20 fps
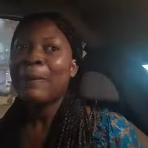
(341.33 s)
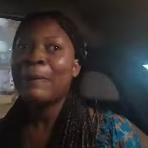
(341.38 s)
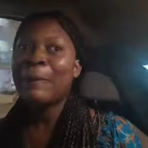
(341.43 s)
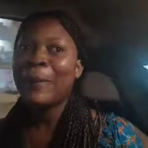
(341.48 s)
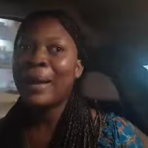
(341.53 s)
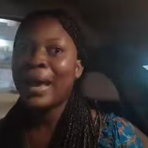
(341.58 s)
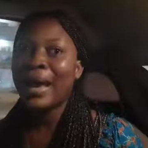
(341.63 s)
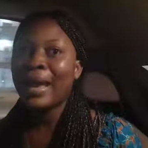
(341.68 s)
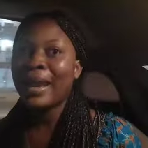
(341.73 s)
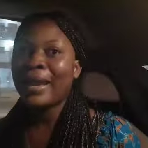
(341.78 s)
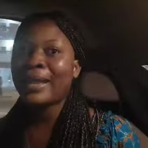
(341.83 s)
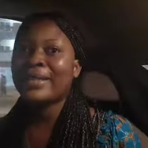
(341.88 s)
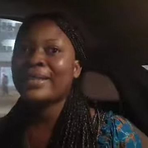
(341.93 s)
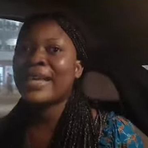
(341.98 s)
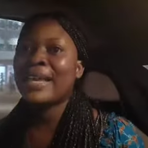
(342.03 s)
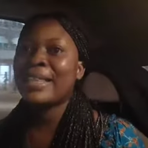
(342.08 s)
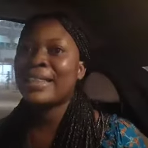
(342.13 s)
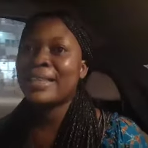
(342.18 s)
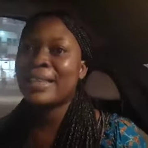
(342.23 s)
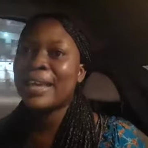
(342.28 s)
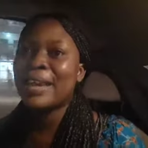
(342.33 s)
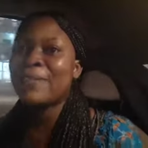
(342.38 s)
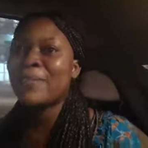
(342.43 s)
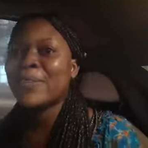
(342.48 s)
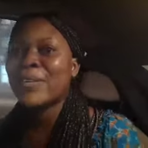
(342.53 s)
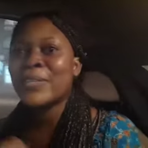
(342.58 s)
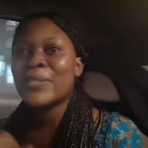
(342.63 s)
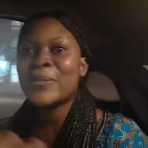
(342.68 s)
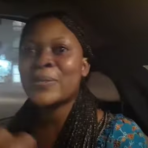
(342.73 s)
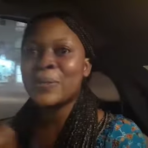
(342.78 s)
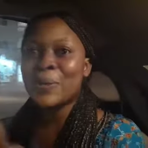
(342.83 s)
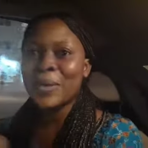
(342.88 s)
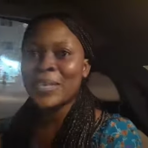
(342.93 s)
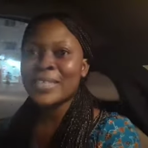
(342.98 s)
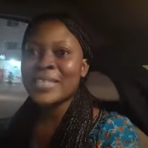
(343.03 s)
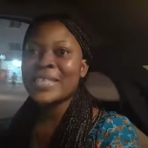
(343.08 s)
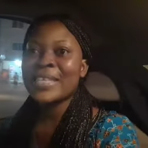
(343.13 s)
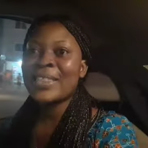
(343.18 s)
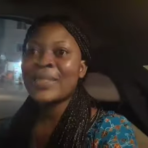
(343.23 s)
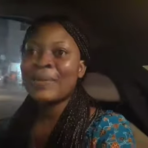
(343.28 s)
but I think I've done
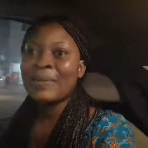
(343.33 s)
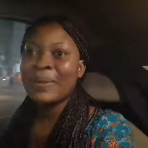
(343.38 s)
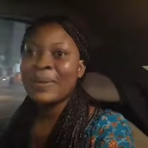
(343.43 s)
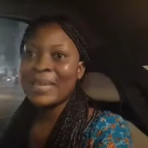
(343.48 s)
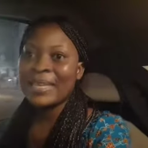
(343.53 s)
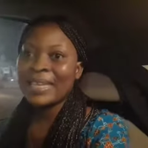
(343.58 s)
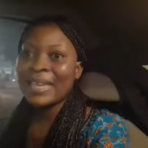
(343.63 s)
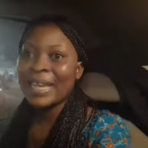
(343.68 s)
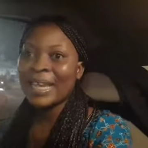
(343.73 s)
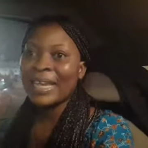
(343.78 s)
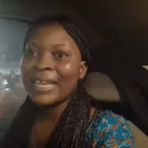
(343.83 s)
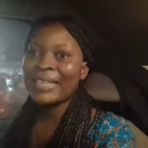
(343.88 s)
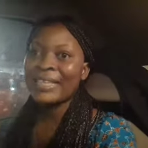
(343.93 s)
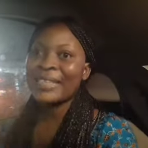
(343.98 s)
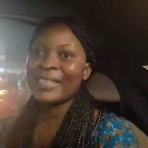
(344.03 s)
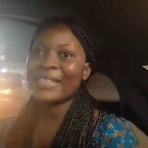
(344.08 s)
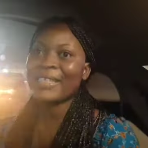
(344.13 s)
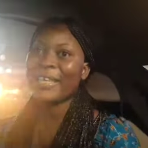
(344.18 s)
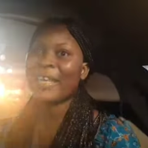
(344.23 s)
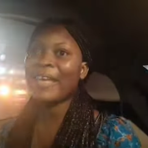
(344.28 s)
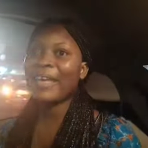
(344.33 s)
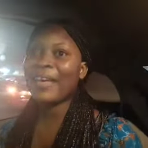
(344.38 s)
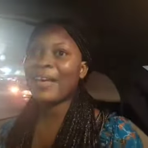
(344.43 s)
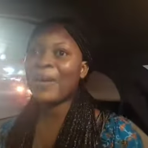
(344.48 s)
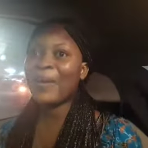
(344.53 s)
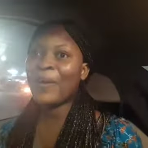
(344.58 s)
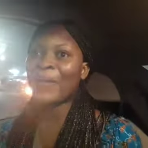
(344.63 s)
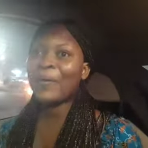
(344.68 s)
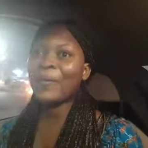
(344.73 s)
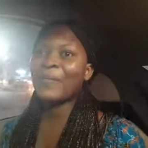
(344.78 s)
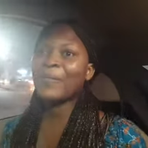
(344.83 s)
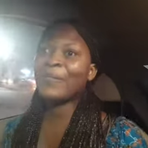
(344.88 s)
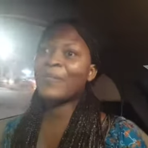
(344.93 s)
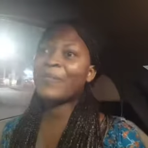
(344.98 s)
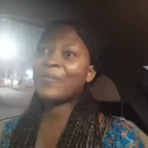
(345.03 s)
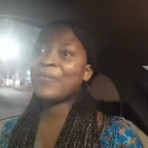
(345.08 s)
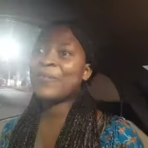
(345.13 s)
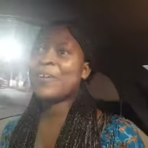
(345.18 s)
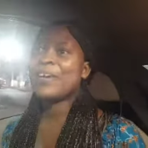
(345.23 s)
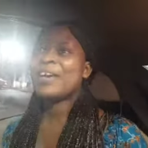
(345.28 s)
23 days of,
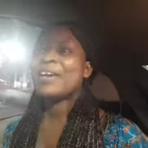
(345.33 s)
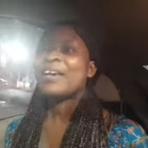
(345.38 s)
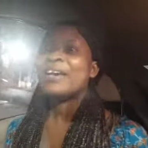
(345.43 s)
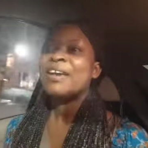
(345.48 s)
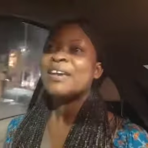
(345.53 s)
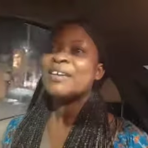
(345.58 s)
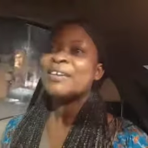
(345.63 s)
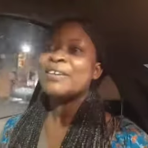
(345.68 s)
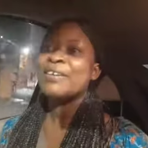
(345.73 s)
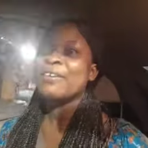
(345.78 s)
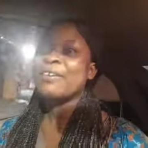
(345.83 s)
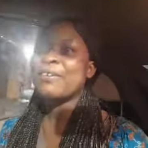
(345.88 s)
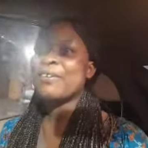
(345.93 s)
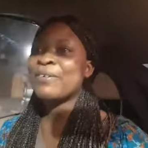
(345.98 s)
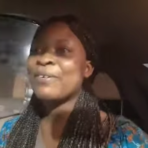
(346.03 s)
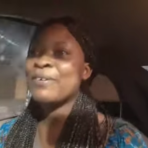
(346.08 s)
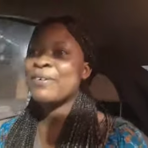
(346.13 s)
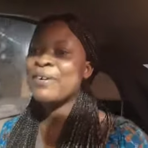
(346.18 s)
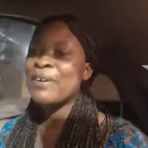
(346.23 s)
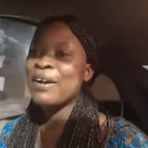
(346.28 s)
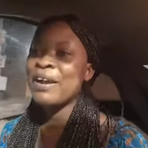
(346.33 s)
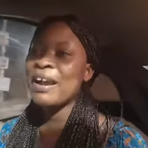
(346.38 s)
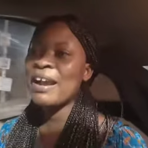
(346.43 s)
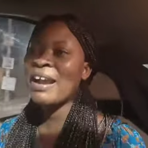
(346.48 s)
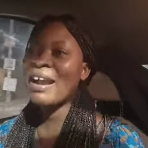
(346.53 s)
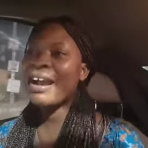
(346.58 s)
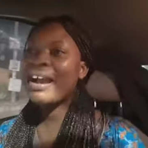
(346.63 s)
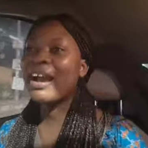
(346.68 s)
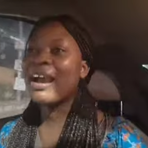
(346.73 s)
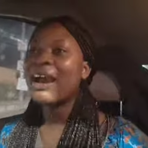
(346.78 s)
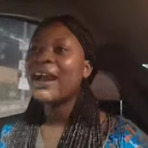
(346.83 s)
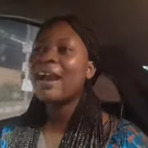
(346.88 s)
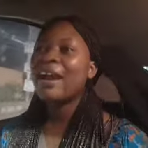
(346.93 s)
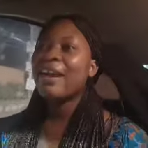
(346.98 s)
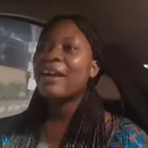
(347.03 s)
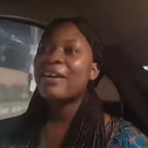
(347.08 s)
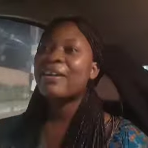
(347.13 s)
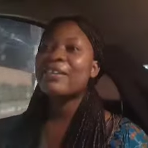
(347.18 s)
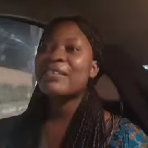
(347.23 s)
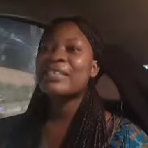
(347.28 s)
you know,
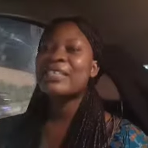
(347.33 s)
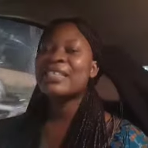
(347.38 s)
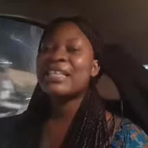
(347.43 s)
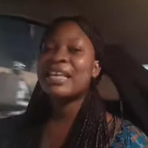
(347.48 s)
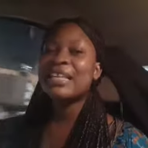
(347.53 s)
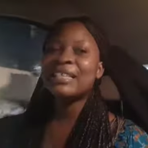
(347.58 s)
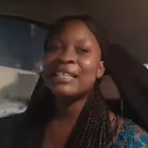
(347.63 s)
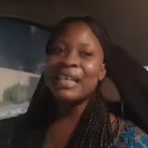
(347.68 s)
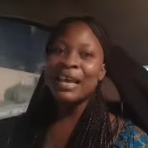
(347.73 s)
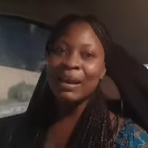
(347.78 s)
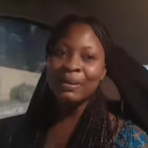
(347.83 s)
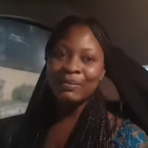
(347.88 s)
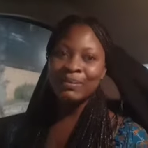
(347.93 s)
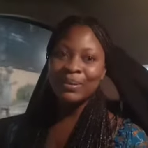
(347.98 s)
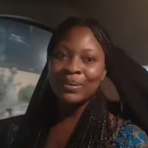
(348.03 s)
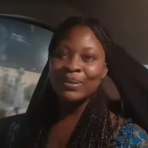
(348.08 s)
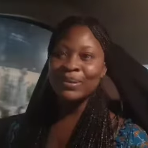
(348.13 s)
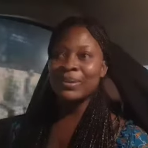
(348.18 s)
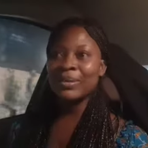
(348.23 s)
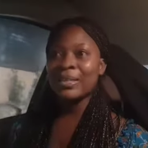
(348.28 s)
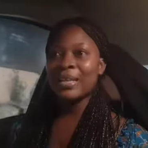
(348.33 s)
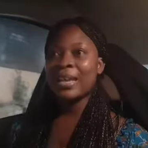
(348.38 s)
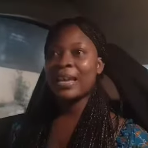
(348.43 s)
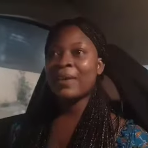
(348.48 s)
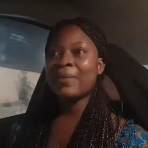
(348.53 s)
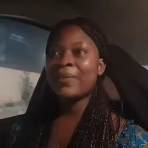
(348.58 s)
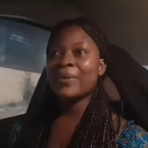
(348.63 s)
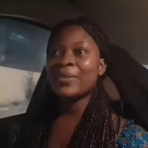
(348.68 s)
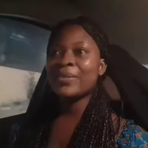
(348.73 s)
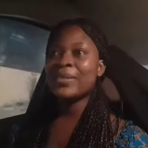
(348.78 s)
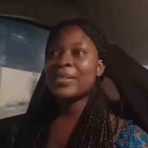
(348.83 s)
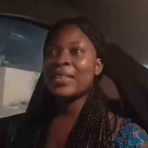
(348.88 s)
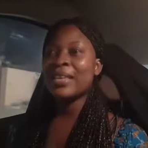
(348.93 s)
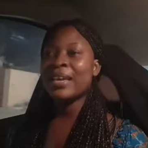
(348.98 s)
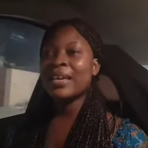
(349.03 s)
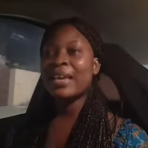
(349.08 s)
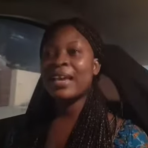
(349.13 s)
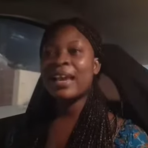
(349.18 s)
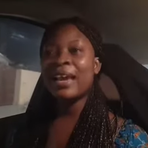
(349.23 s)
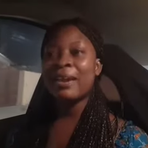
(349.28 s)
constant upload. And I want to
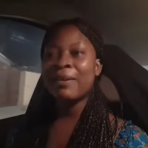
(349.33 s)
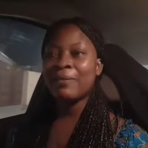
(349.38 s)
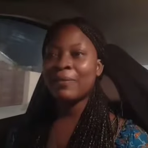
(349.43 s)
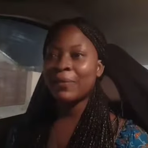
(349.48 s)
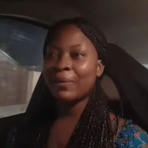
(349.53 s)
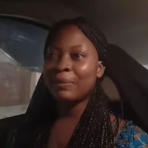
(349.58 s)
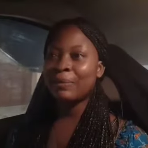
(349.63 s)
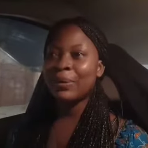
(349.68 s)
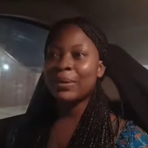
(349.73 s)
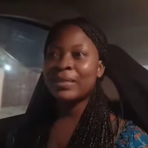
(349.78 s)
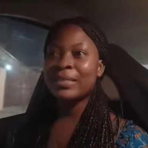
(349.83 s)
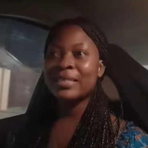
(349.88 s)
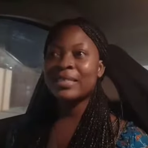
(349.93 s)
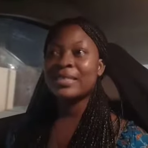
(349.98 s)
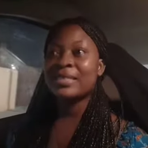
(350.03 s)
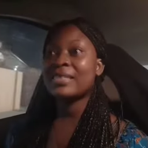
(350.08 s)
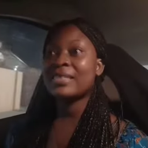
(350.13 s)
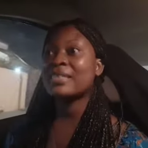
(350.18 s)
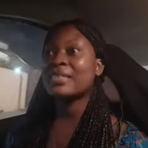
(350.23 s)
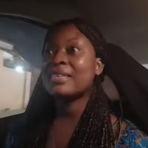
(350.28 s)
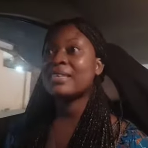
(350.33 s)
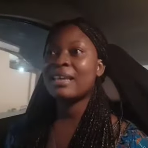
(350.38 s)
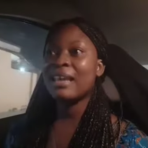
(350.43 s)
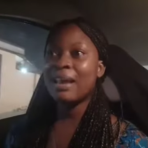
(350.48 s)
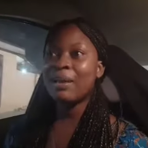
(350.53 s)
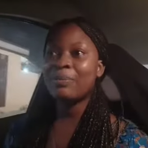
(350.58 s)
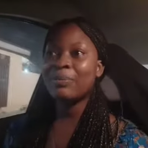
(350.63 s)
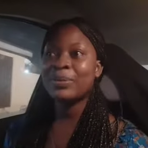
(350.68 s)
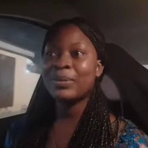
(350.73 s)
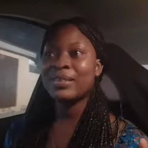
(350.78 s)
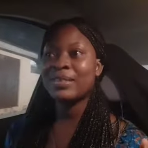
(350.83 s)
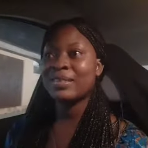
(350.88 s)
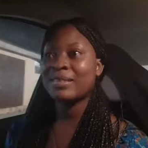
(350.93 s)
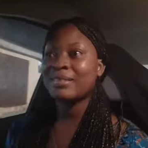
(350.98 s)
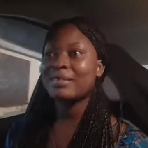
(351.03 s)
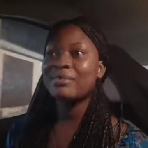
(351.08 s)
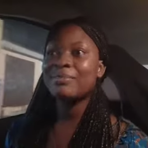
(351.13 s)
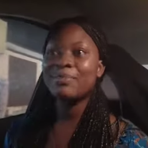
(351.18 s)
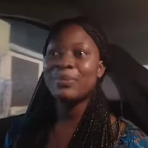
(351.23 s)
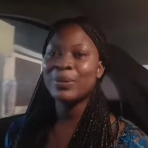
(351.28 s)
thank everybody. See,
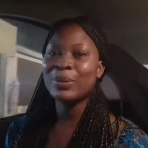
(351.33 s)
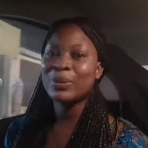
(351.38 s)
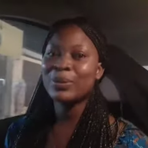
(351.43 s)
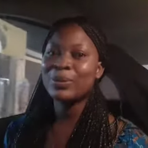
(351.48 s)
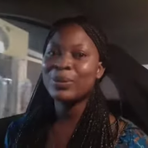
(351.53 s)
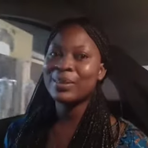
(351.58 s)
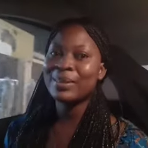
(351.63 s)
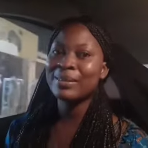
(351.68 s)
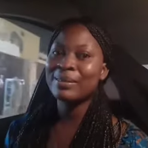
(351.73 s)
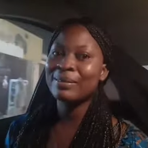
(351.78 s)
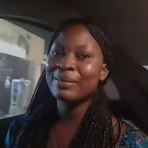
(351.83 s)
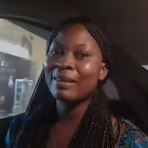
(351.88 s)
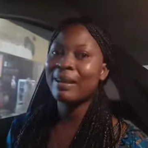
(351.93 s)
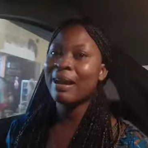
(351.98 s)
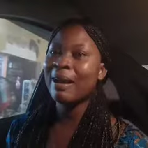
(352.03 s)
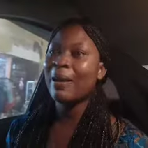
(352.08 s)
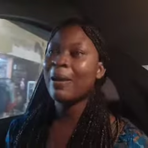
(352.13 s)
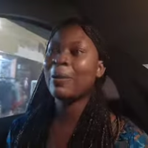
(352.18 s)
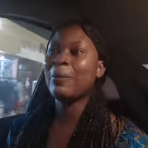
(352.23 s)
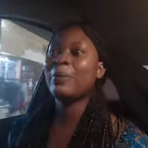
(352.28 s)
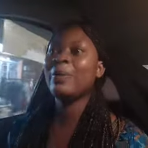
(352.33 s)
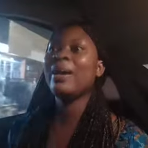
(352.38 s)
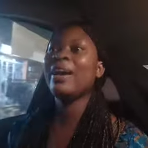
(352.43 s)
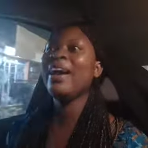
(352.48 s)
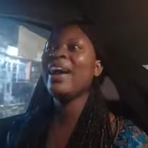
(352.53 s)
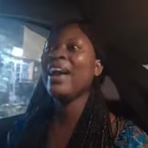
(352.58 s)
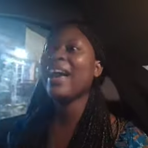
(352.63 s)
appreciation post will still come.